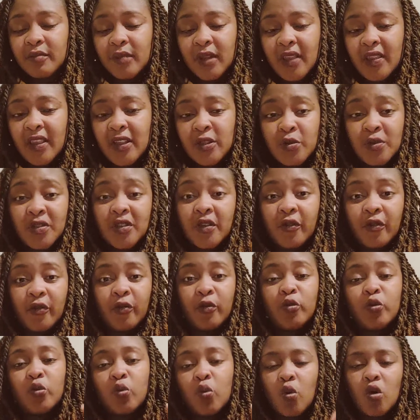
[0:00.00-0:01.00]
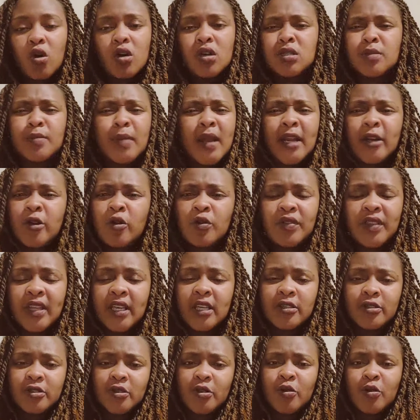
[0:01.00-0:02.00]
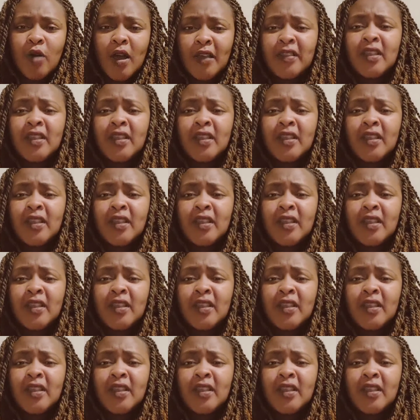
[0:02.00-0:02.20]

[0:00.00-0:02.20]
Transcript: that's what the fruit was. But I don't think so. I